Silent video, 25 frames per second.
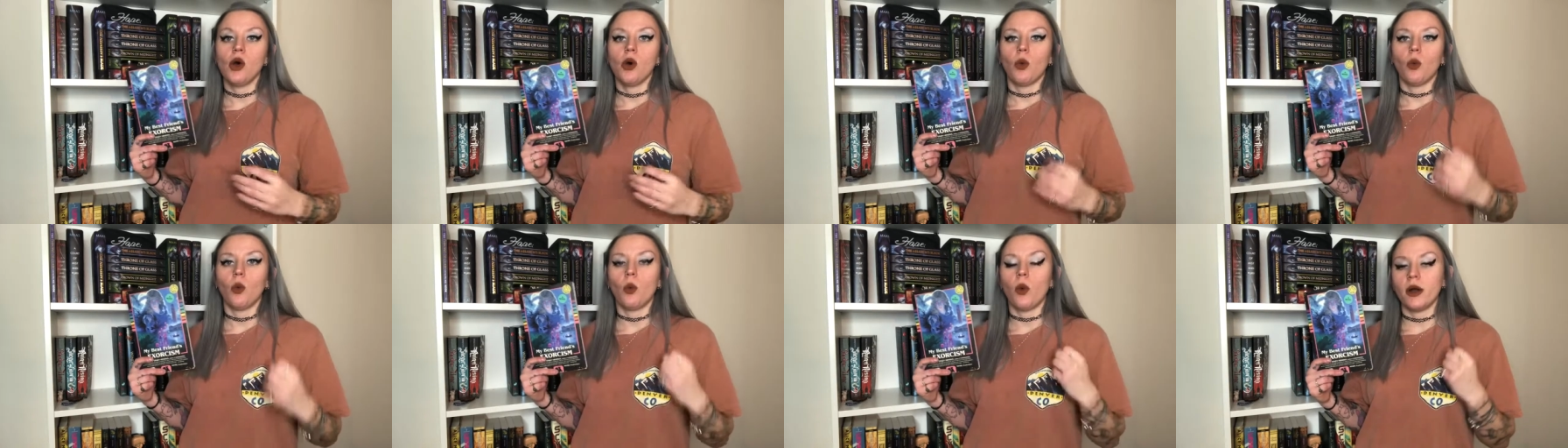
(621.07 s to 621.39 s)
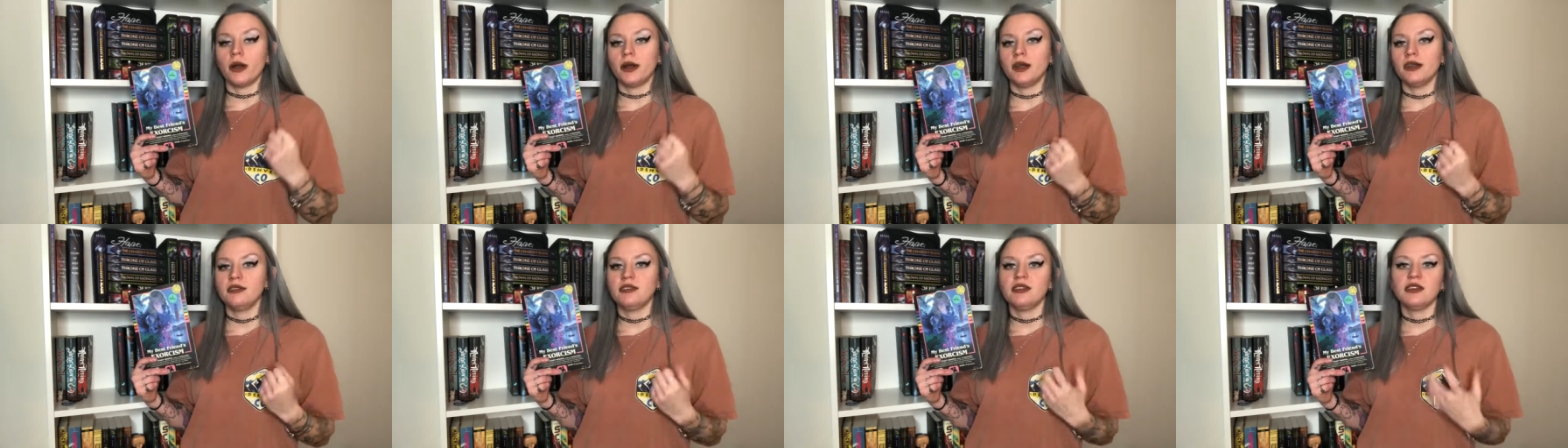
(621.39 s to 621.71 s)

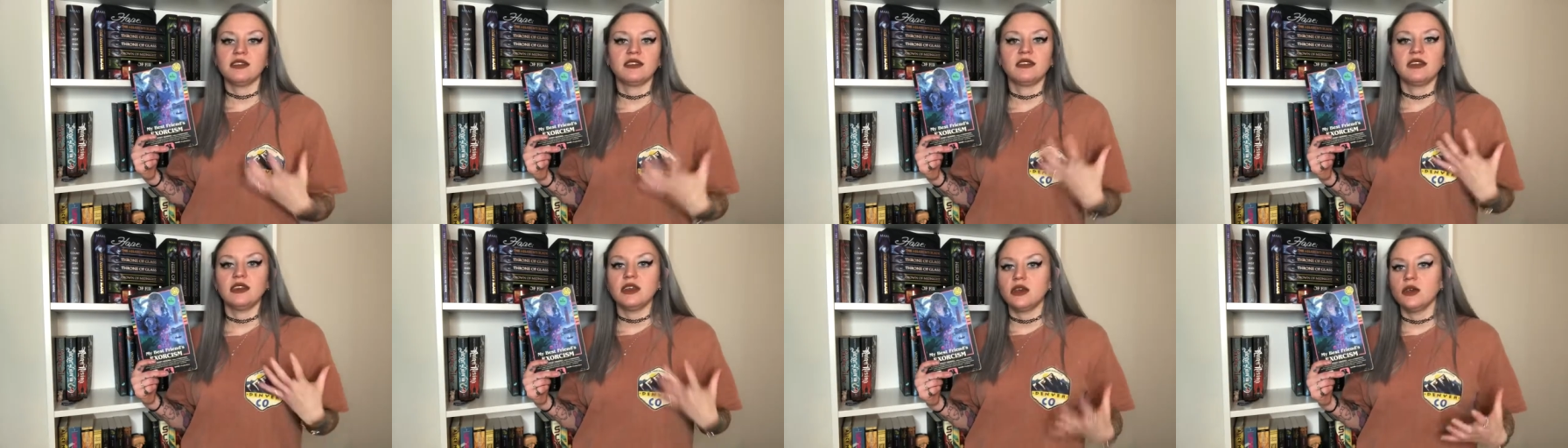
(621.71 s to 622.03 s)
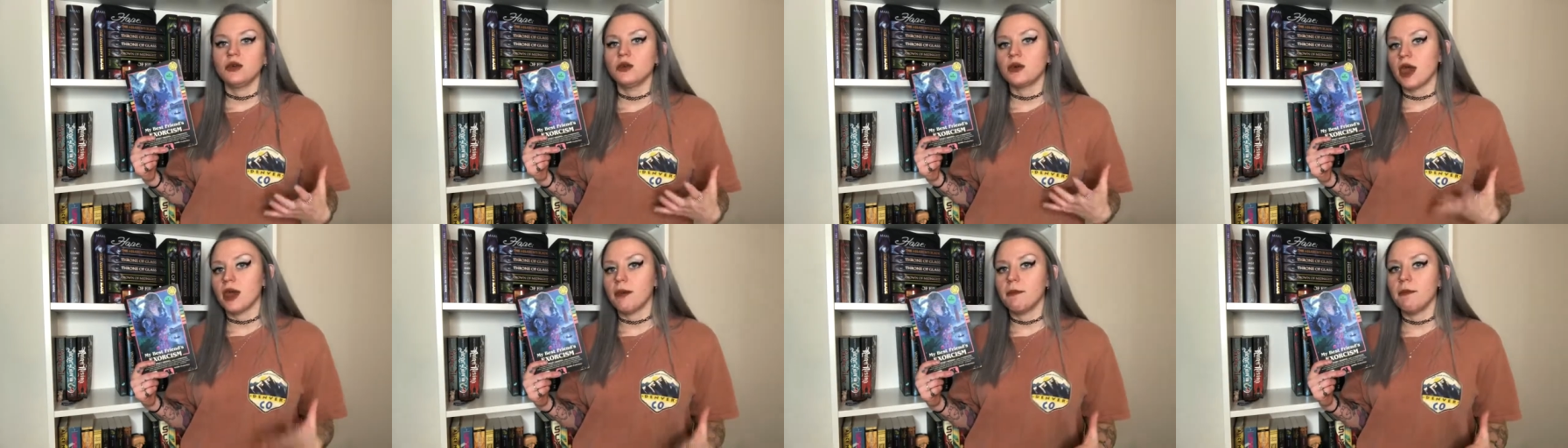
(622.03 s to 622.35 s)
wanting to see
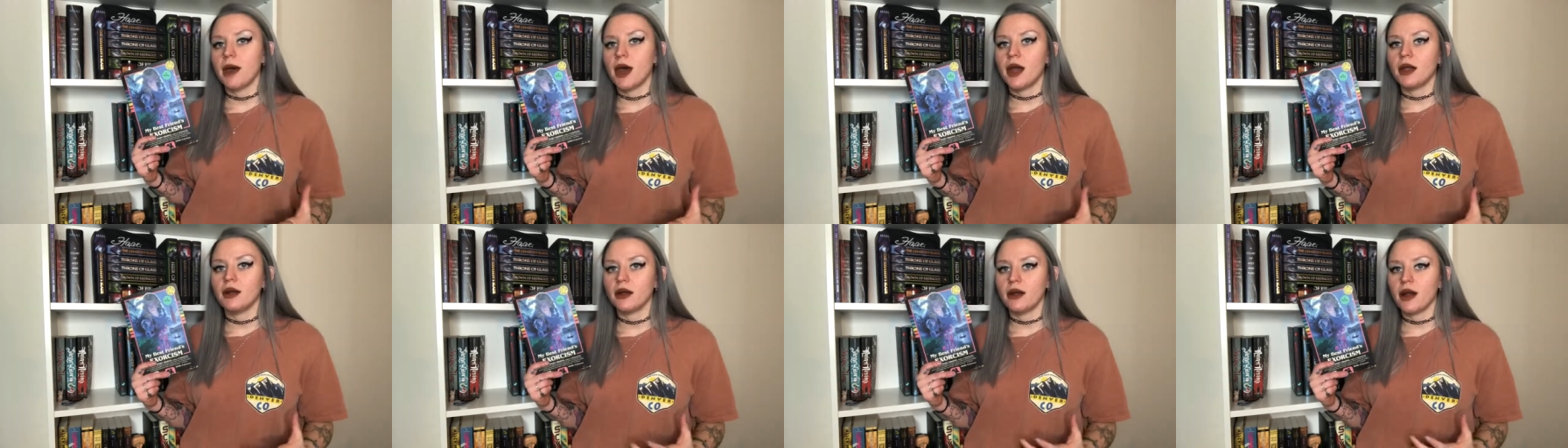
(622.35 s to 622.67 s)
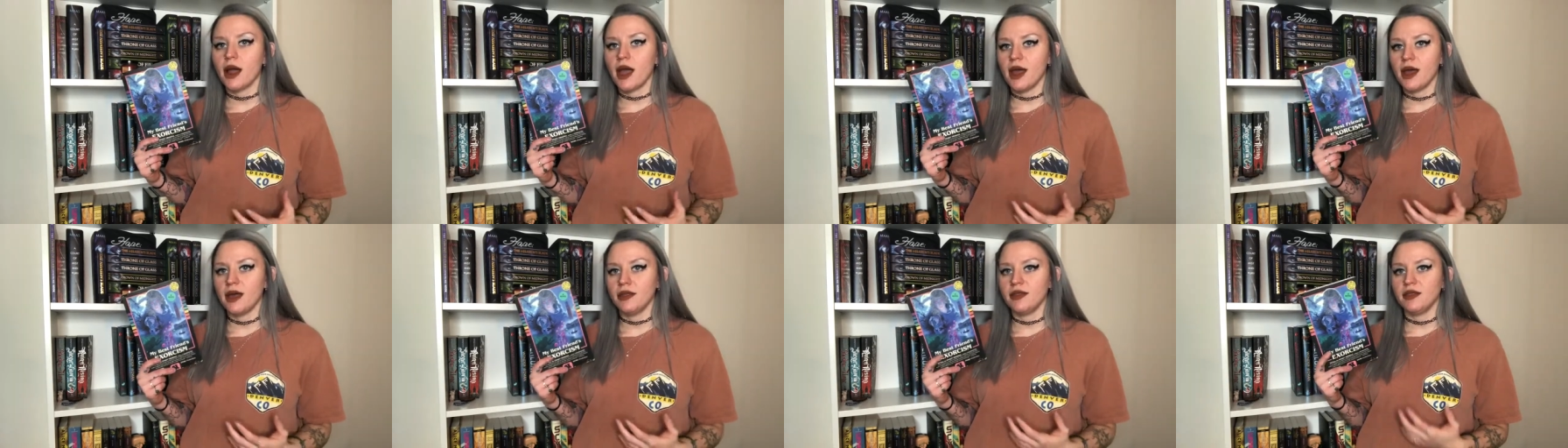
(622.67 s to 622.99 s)
you get better
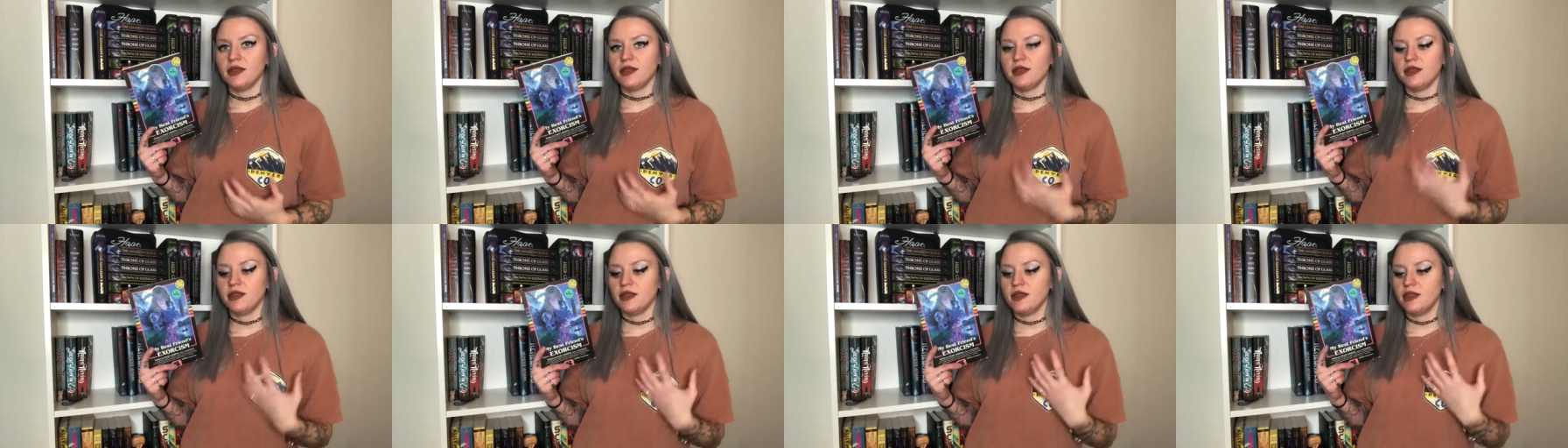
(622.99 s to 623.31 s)
and